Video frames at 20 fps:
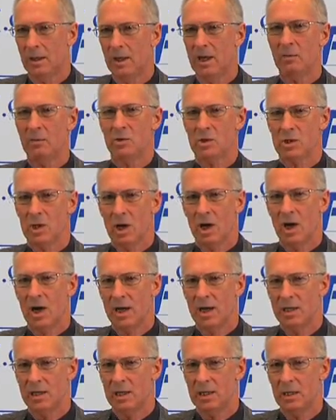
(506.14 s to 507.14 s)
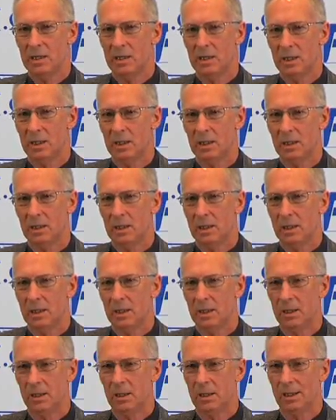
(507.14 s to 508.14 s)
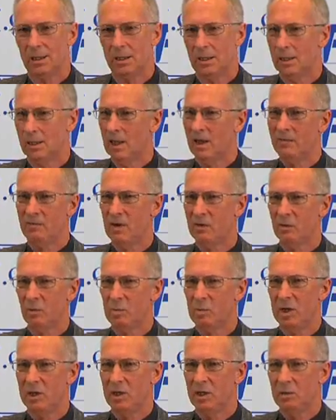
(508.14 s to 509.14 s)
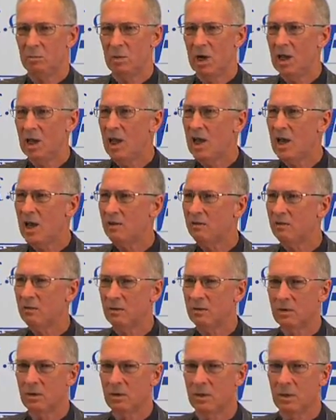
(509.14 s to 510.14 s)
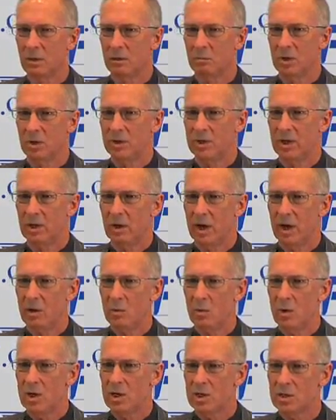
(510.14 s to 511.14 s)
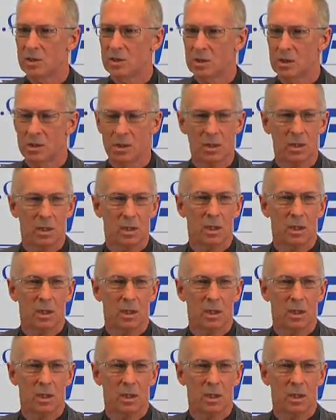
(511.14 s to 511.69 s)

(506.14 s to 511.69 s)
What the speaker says: And that was odd. I've never been there in my life, but there I was.